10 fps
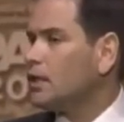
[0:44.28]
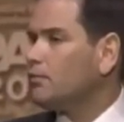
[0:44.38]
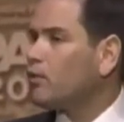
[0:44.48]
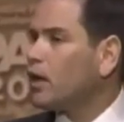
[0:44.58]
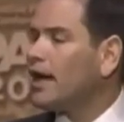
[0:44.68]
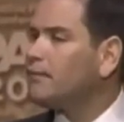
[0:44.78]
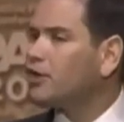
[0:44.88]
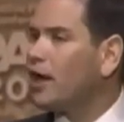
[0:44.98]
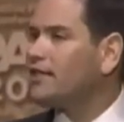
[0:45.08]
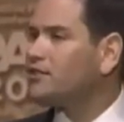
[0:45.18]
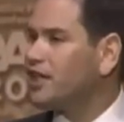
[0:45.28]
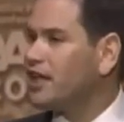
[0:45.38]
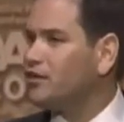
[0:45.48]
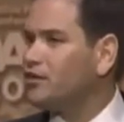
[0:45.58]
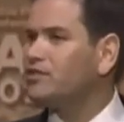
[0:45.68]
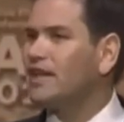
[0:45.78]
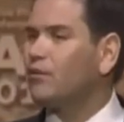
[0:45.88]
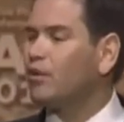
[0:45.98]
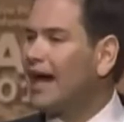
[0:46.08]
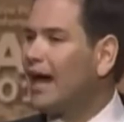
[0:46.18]
But what I'm trying to say to you is that
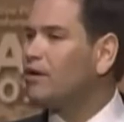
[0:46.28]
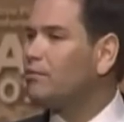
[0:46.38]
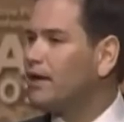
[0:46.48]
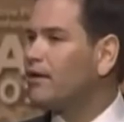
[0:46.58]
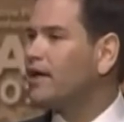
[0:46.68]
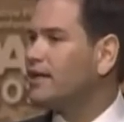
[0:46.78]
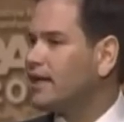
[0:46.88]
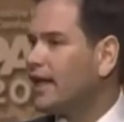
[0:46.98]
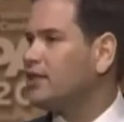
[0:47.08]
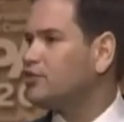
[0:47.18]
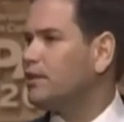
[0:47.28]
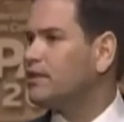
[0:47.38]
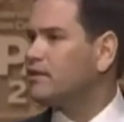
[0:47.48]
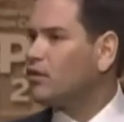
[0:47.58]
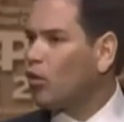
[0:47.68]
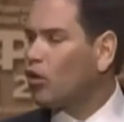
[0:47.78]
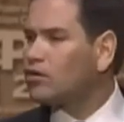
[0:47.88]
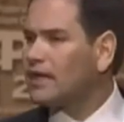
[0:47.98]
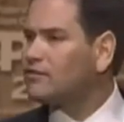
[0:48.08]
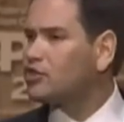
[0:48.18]
without American engagement, the world
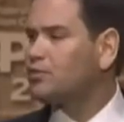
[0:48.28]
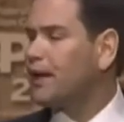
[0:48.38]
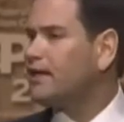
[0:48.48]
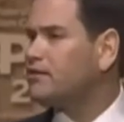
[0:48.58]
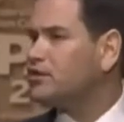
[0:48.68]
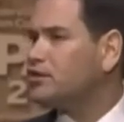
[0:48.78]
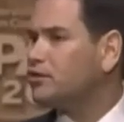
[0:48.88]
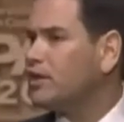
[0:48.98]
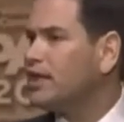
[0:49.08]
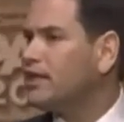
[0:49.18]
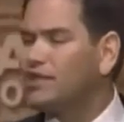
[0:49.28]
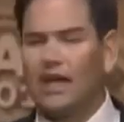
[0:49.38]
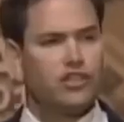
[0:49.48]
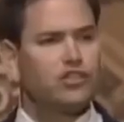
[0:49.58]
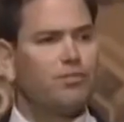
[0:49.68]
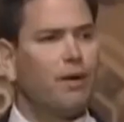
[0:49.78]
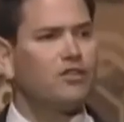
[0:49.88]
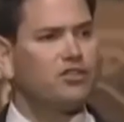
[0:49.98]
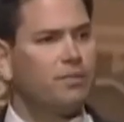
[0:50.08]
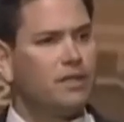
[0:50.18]
I just painted to you is not just a
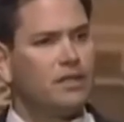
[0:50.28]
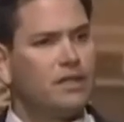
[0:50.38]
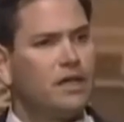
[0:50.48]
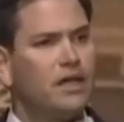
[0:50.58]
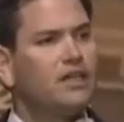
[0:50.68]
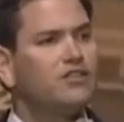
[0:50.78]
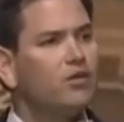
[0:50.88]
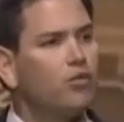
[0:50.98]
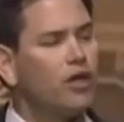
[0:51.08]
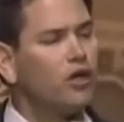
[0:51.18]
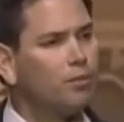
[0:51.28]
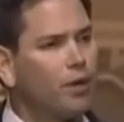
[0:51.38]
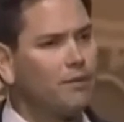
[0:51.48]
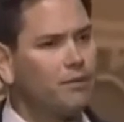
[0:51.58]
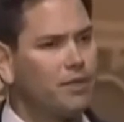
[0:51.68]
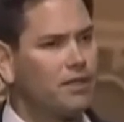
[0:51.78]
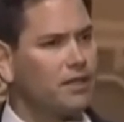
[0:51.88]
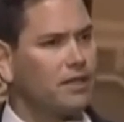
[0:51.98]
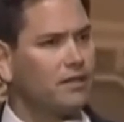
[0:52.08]
possibility, it is a real probability.